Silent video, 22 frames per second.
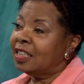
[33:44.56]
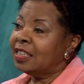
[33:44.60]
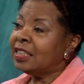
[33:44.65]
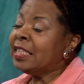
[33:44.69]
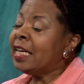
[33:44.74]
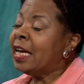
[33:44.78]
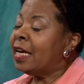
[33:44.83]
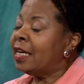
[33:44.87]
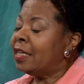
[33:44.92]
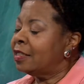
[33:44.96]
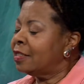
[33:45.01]
But
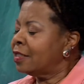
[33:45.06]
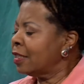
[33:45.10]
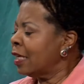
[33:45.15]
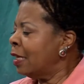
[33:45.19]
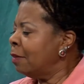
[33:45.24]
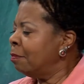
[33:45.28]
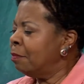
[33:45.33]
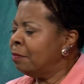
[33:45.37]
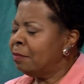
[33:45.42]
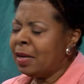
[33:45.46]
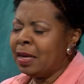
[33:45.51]
yes, it
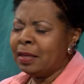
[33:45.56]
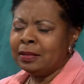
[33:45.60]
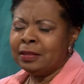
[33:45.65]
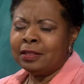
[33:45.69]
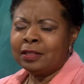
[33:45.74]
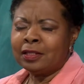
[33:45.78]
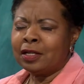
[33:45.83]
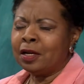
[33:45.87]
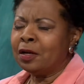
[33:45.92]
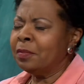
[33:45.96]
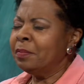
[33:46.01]
ended and, up and just
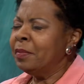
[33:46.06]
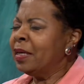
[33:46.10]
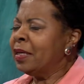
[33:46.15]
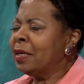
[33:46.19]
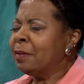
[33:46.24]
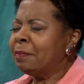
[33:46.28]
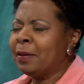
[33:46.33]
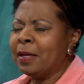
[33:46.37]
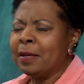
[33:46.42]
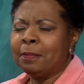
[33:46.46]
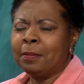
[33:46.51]
so being many a
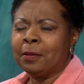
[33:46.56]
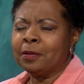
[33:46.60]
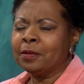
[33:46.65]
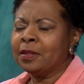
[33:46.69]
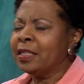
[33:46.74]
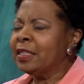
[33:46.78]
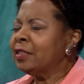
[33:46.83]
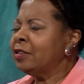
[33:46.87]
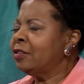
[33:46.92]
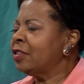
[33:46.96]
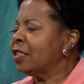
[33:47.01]
smoke people screen.
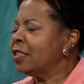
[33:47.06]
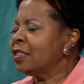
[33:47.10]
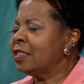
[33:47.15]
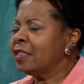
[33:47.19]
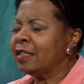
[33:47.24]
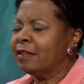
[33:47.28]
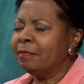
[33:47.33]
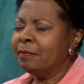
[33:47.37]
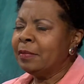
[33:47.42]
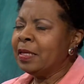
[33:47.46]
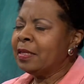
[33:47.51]
Think, just
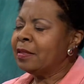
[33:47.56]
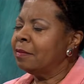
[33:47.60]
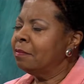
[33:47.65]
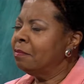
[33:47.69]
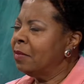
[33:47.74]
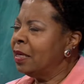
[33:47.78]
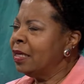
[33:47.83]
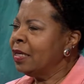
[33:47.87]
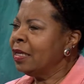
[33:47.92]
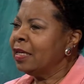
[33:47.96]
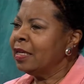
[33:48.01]
give me the
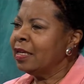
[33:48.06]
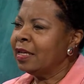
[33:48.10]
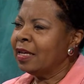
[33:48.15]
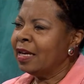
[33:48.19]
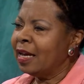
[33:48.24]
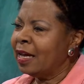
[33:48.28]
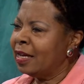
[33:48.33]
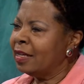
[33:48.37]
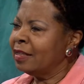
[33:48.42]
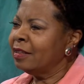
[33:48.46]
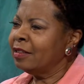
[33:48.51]
money,
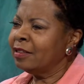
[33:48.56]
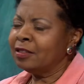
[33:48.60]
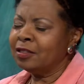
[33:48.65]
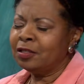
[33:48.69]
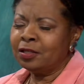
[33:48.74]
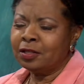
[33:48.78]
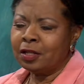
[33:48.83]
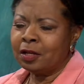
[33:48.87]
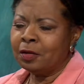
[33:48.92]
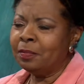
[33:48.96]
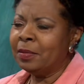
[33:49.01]
and yeah. there's
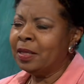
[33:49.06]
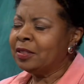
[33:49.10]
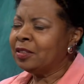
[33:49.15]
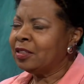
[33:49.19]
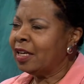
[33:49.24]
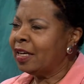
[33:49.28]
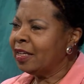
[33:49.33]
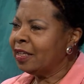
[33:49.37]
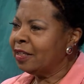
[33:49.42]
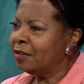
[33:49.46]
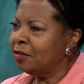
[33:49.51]
so much
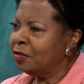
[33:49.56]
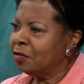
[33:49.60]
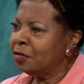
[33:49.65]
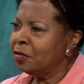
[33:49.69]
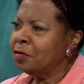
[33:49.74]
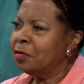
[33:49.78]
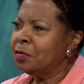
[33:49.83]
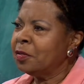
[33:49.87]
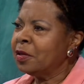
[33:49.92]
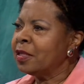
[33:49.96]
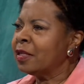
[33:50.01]
I can
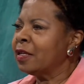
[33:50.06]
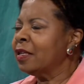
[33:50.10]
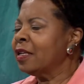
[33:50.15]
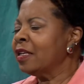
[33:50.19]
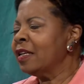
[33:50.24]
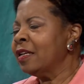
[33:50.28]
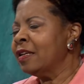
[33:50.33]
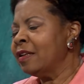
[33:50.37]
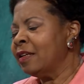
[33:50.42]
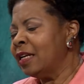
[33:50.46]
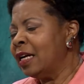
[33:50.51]
do with it.
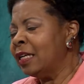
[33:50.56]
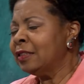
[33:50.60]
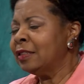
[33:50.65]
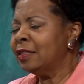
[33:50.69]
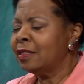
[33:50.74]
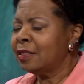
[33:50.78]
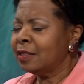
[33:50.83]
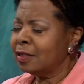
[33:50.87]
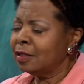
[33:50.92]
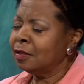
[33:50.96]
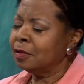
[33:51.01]
And, and
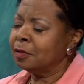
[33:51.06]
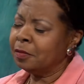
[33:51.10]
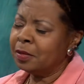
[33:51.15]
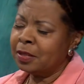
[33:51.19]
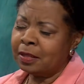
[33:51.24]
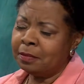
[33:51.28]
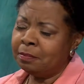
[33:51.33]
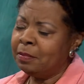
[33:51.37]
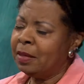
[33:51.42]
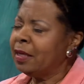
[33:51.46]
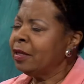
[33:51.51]
still, with
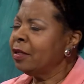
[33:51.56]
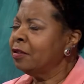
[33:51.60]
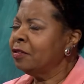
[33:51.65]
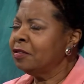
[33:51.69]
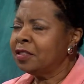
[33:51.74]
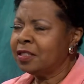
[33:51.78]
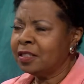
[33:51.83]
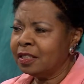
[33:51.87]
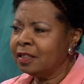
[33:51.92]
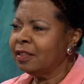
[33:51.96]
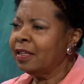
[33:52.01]
the money, you
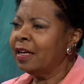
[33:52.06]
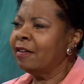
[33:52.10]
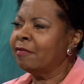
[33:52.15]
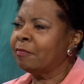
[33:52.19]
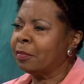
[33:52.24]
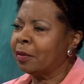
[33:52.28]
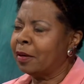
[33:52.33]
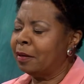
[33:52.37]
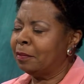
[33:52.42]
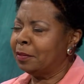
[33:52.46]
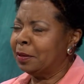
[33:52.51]
still have
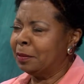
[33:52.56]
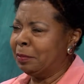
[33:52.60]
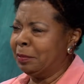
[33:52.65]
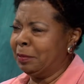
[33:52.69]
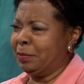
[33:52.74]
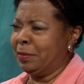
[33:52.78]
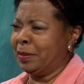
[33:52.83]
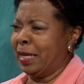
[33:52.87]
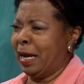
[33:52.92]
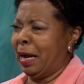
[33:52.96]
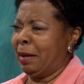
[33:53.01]
problems.
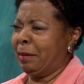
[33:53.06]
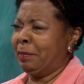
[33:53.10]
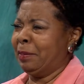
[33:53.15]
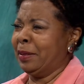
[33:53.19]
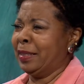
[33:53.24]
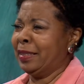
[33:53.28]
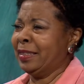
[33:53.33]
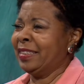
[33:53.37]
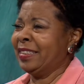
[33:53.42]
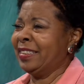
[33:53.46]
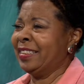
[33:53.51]
Yeah, I
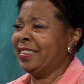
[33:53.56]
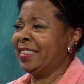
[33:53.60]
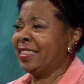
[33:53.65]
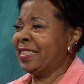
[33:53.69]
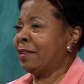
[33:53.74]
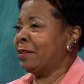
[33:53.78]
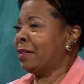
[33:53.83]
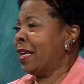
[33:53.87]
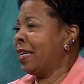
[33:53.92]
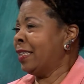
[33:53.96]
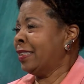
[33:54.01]
mean, that's so
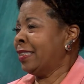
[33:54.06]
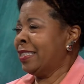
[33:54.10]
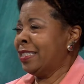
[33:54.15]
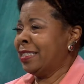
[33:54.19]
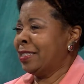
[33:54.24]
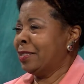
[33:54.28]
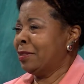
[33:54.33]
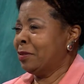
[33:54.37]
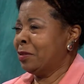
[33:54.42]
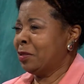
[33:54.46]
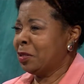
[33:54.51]
right. that
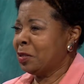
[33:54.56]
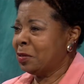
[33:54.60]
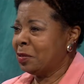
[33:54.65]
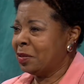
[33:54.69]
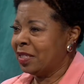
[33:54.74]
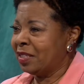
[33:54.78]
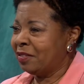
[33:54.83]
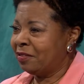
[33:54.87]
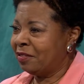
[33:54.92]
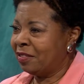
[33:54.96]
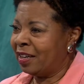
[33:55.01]
doesn't do
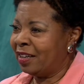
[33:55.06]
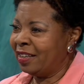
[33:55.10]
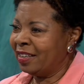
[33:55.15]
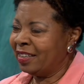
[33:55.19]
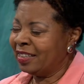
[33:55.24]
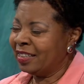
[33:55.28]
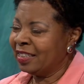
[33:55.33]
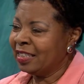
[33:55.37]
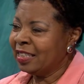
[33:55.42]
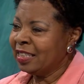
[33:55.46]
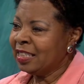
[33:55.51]
it, right? That's
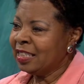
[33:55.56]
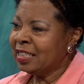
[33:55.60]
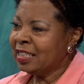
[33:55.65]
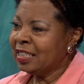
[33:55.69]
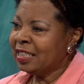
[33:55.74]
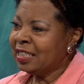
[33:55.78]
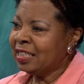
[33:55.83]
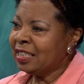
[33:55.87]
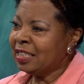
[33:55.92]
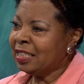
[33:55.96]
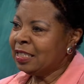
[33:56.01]
right.
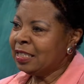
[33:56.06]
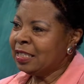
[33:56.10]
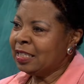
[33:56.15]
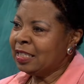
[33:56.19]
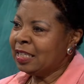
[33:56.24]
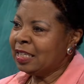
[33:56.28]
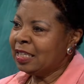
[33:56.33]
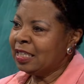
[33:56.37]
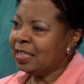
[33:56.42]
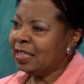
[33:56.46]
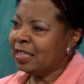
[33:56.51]
That's
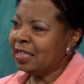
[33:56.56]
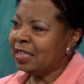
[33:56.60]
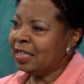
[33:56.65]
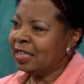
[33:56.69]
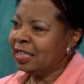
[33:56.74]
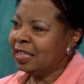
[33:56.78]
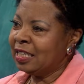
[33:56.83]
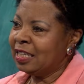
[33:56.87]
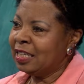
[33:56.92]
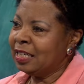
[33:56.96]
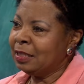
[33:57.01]
absolutely right.
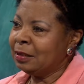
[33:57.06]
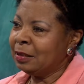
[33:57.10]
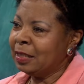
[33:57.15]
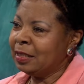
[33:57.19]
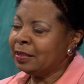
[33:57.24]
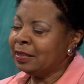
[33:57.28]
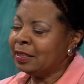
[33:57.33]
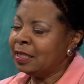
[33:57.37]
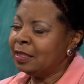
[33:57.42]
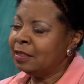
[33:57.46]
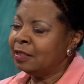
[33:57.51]
It,
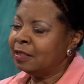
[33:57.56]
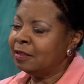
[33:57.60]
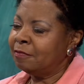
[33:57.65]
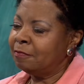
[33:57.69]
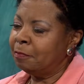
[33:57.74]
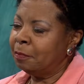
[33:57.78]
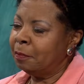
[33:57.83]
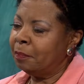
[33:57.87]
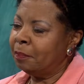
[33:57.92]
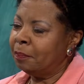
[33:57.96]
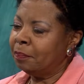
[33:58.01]
it does
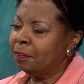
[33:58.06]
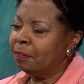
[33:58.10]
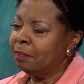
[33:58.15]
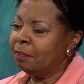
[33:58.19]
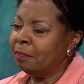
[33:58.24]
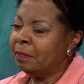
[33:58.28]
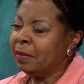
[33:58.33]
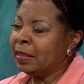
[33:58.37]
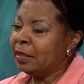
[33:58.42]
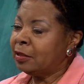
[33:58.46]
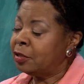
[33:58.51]

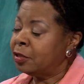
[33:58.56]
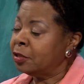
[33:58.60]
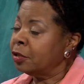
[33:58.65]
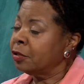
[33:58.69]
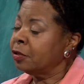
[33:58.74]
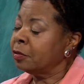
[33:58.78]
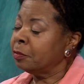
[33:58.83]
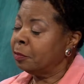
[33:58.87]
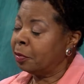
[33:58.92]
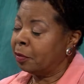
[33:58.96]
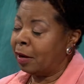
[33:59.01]
meet
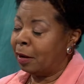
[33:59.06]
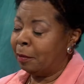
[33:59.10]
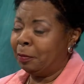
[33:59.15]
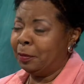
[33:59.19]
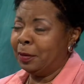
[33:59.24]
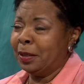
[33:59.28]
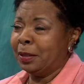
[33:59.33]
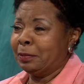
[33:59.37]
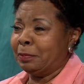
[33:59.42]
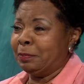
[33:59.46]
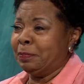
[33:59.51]
certain
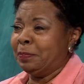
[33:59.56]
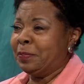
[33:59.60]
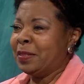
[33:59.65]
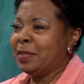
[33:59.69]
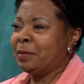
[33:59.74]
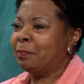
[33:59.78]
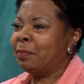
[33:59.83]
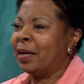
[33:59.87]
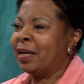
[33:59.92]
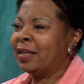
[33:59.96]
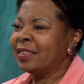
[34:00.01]
problems,
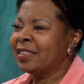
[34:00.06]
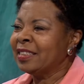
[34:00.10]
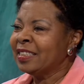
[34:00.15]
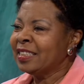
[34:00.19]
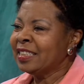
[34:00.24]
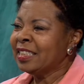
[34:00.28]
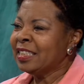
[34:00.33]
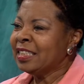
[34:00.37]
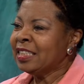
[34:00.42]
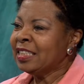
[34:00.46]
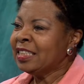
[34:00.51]
but... yeah.